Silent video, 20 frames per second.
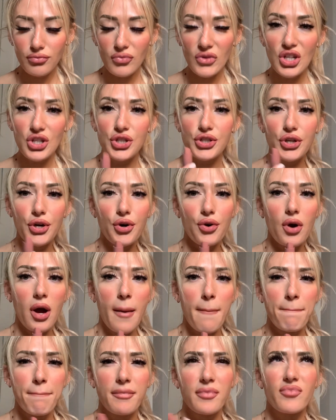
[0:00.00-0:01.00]
So
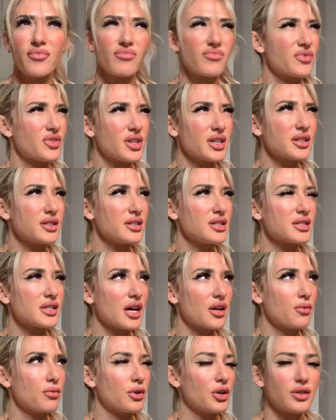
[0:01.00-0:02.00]
thickly, is that
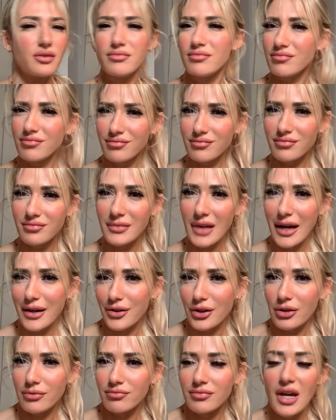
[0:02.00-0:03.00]
a word? I don't
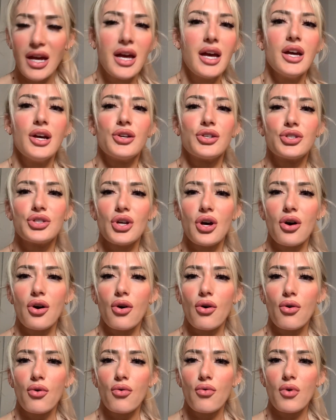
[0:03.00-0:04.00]
know.
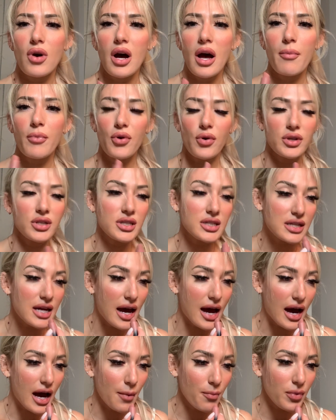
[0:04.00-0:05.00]
So I'm going to
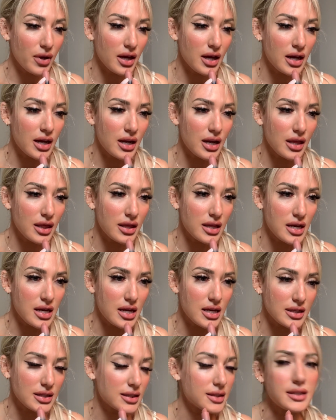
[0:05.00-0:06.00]
tap in
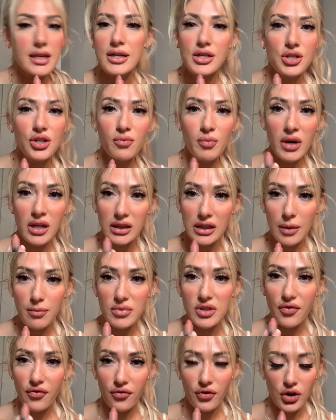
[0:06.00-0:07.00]
the center of my
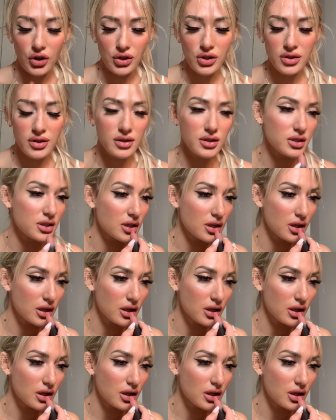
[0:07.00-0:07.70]
lips first,